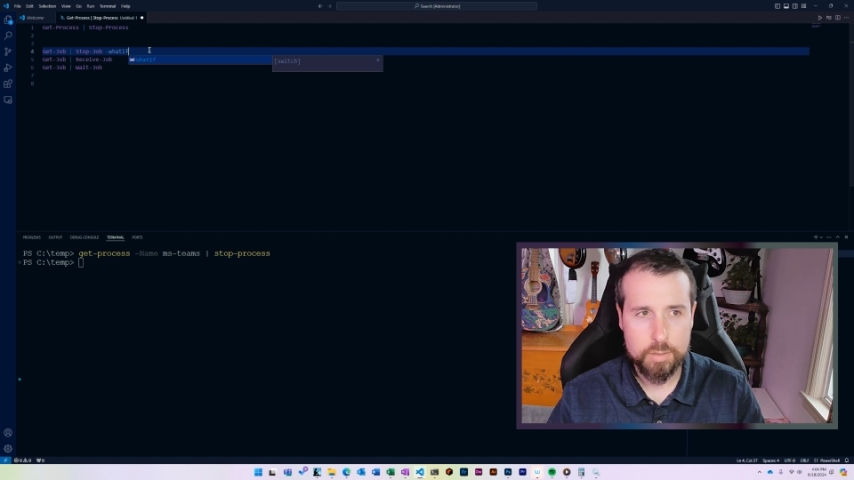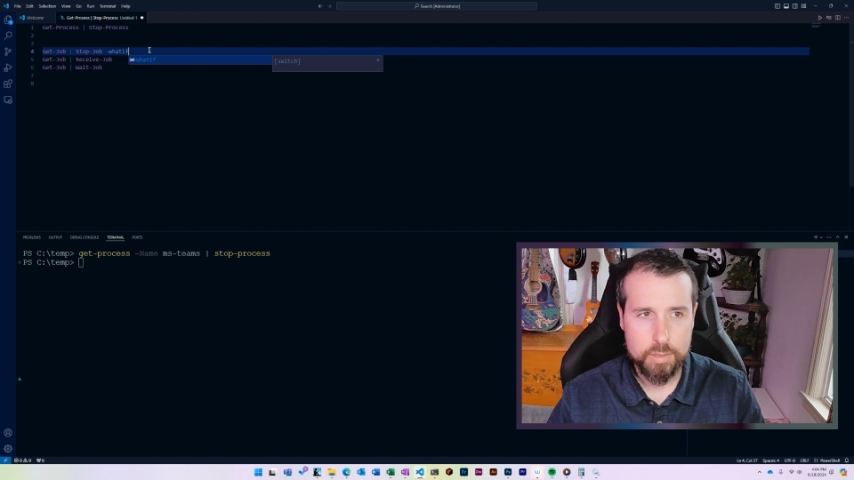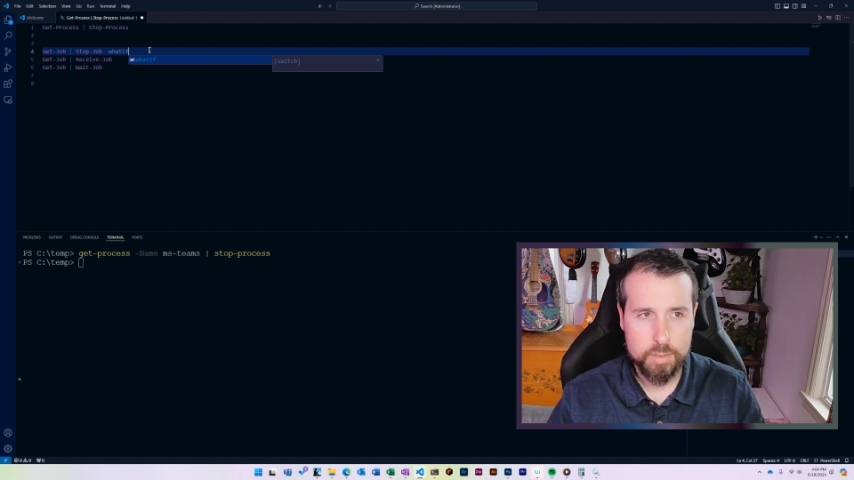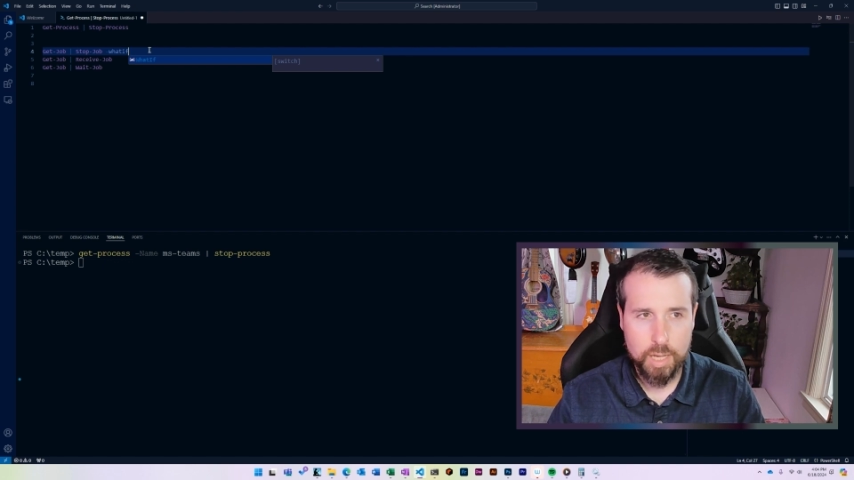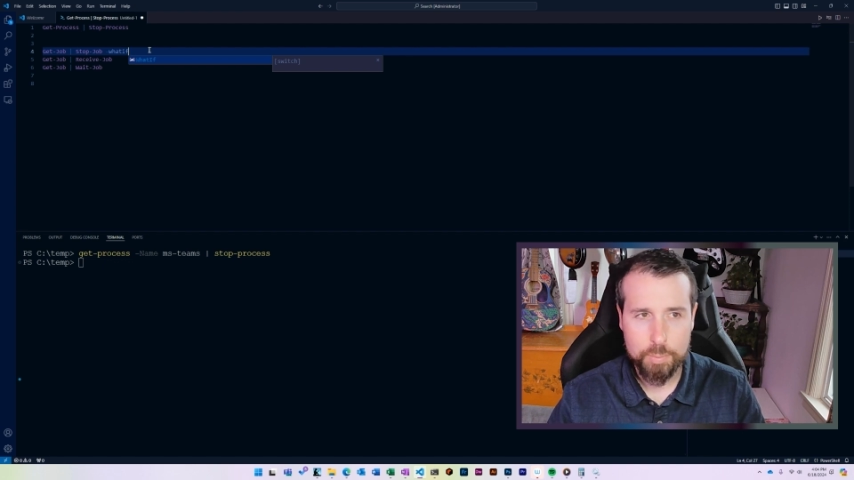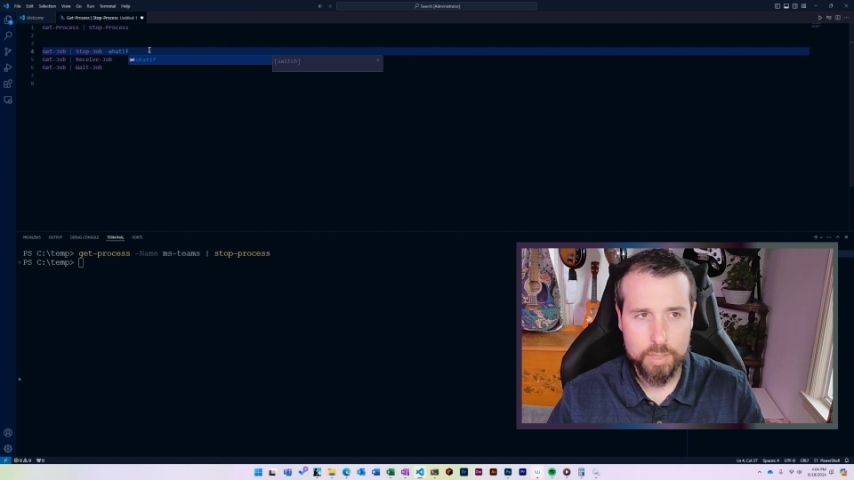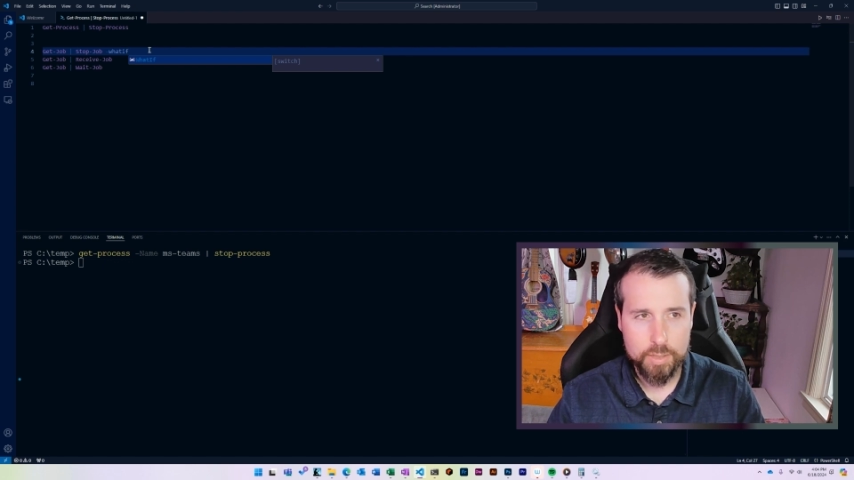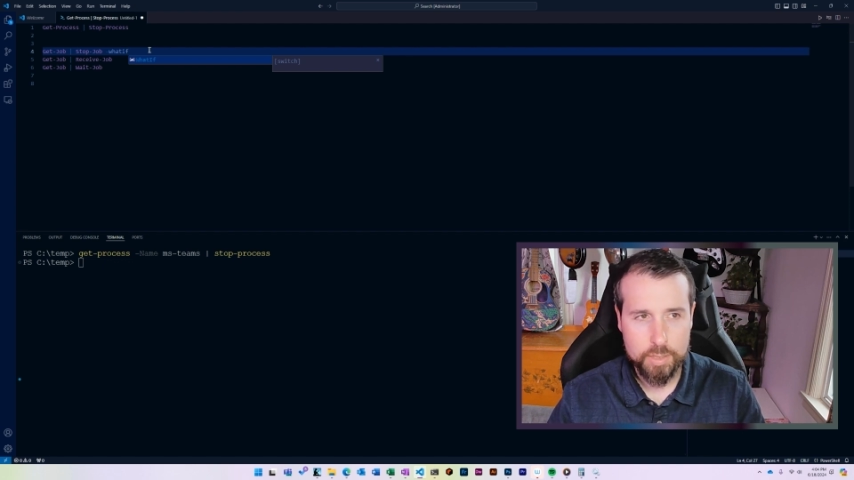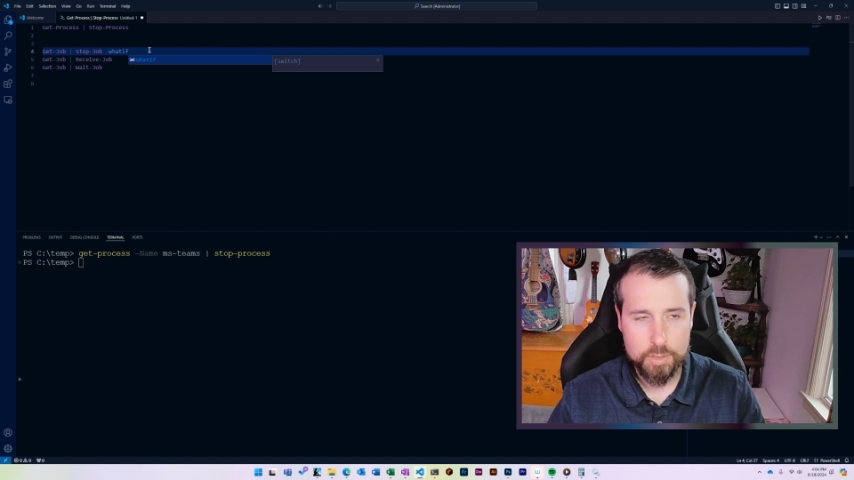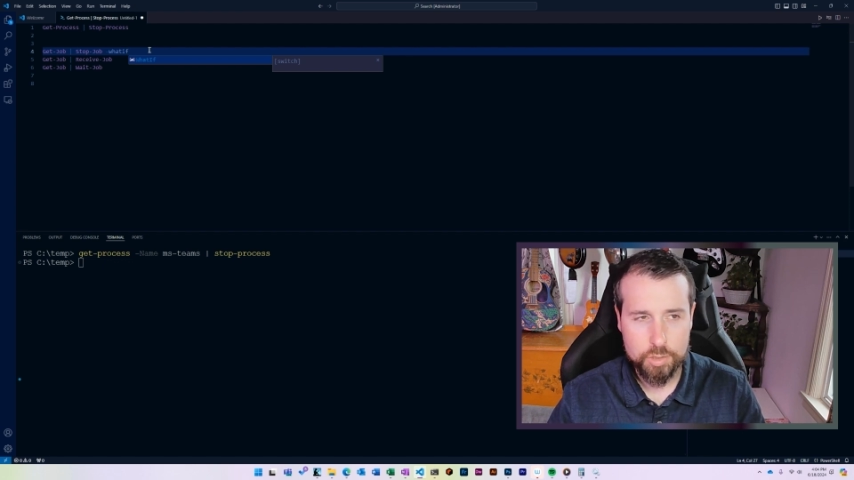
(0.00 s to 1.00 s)

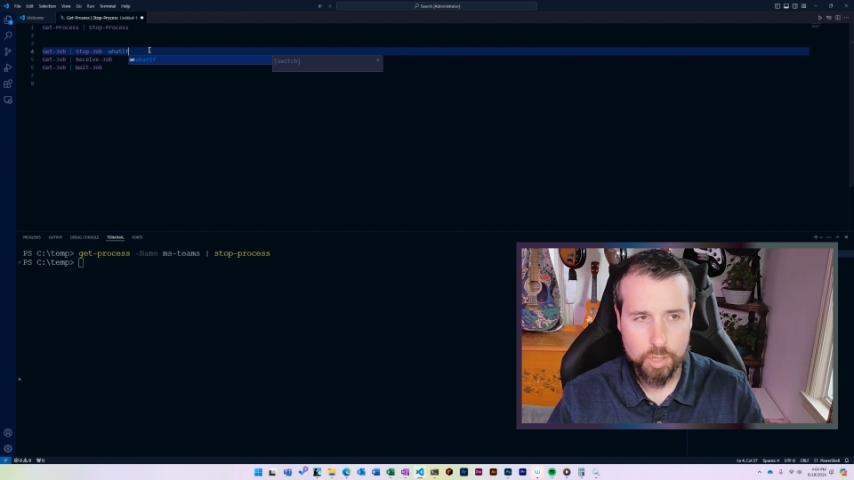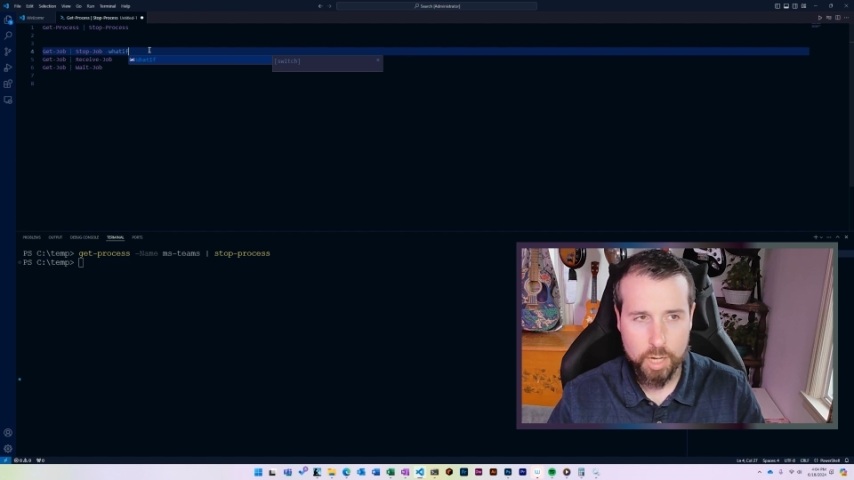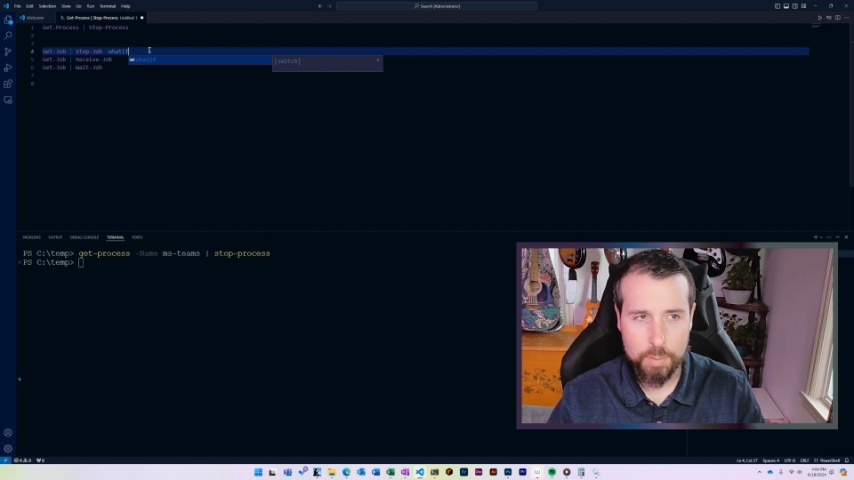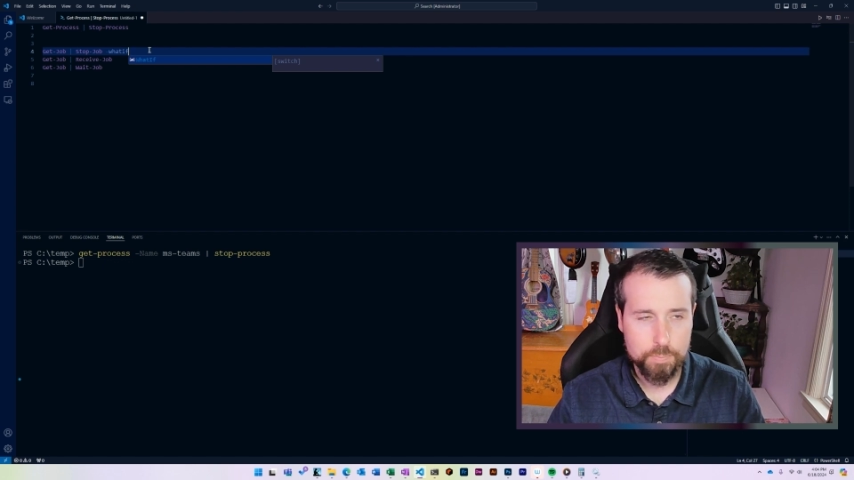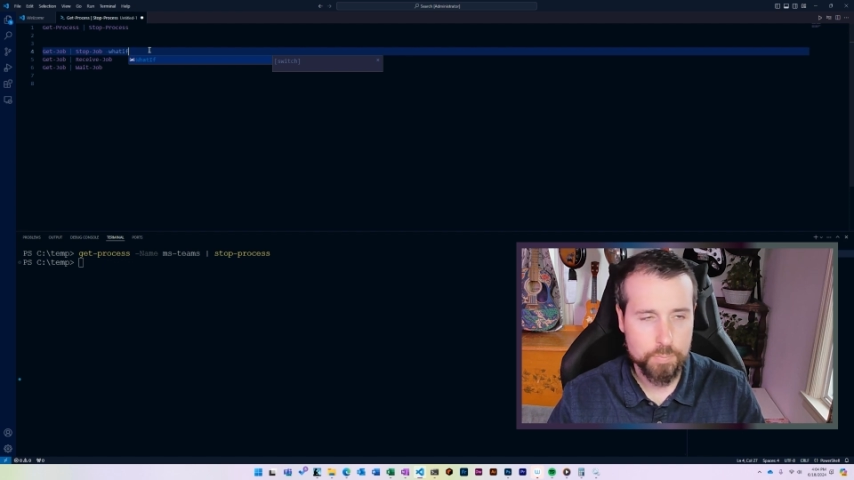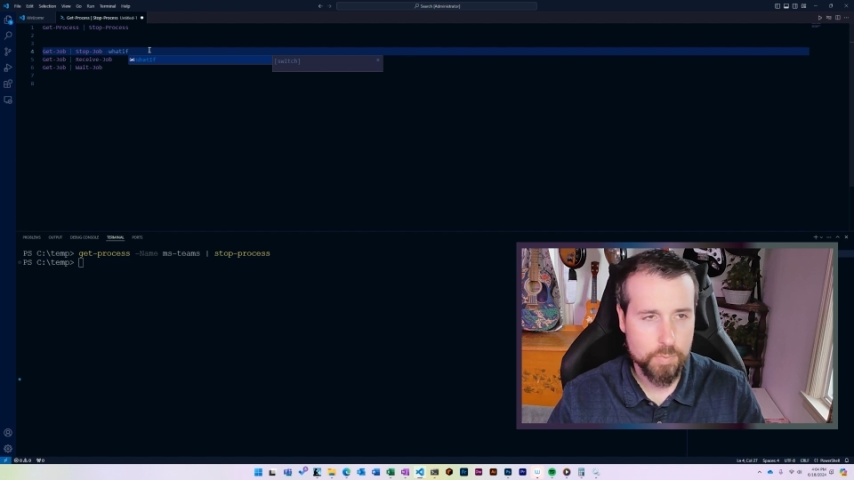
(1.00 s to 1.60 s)
stopping this job